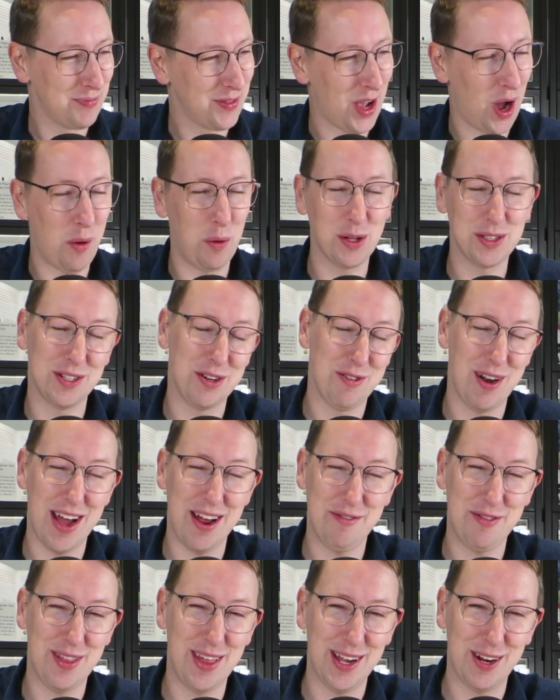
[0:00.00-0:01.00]
I wasn't
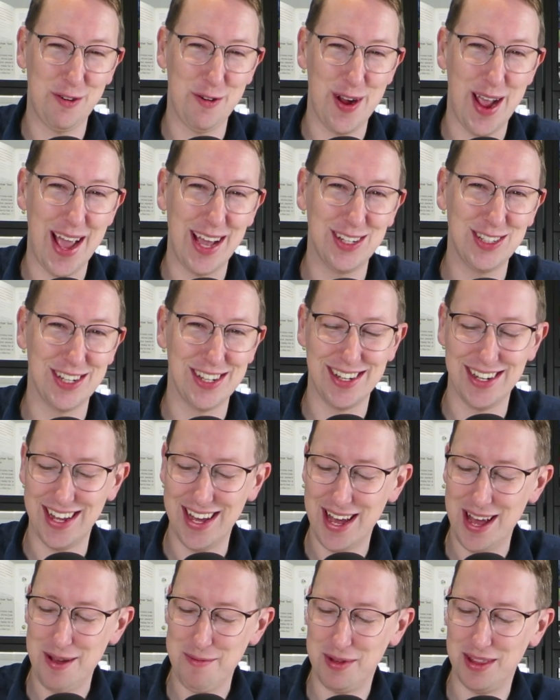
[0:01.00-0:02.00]
around for their creation,
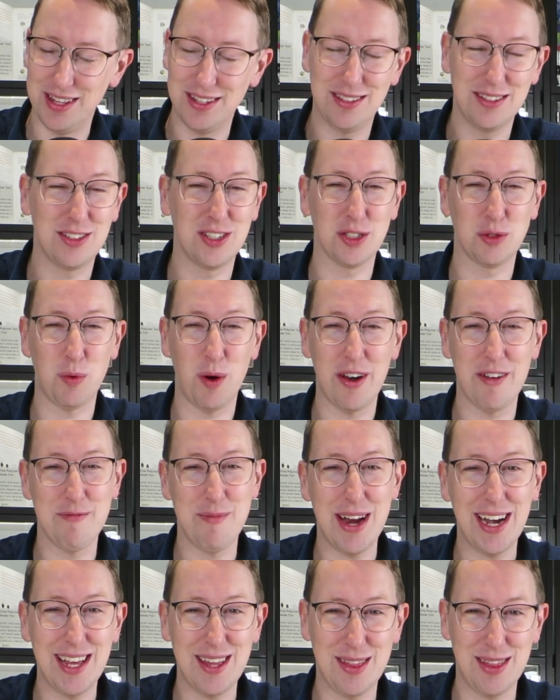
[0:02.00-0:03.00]
but this is just one of
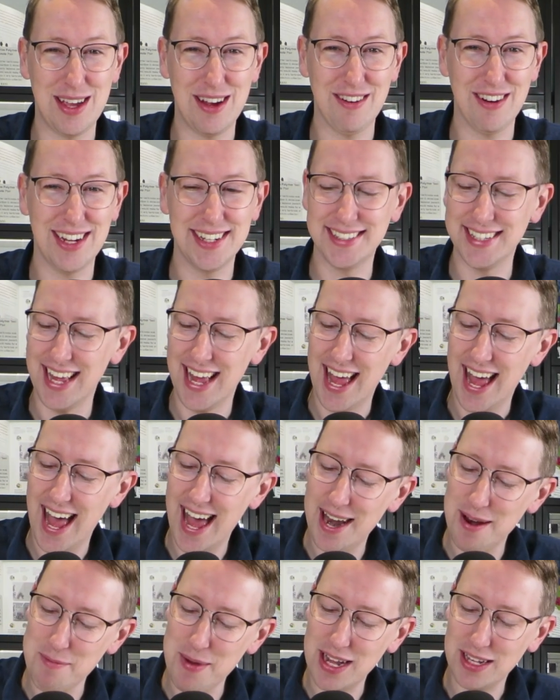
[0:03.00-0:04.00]
many theories,
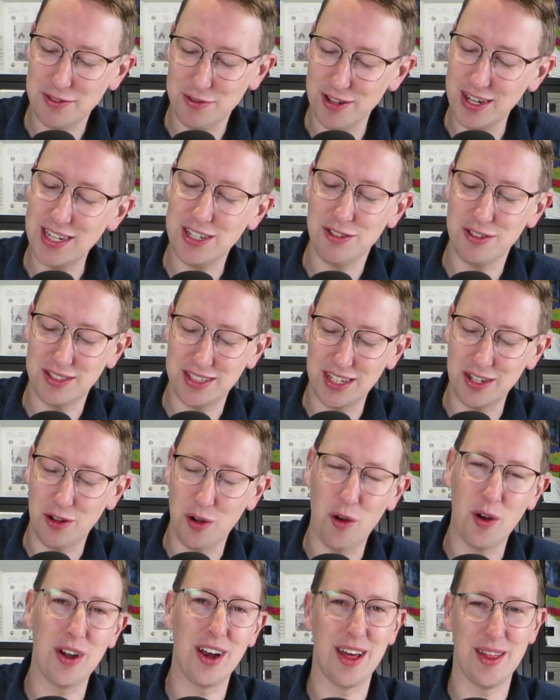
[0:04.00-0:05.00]
and it makes for an interesting
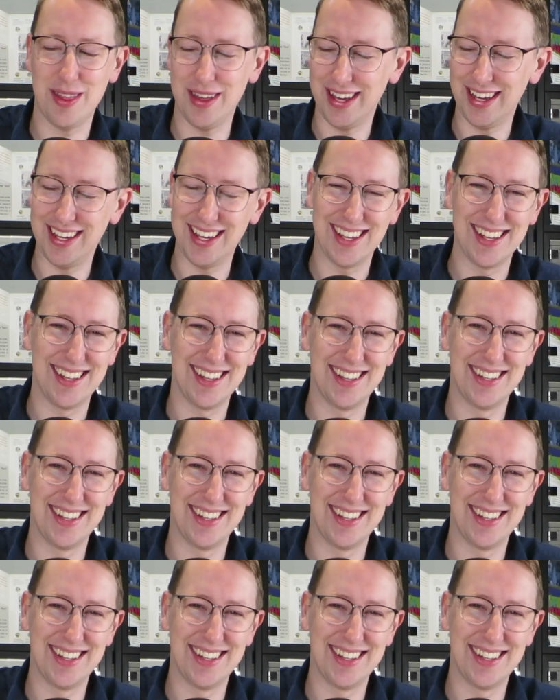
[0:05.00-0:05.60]
coin, I think.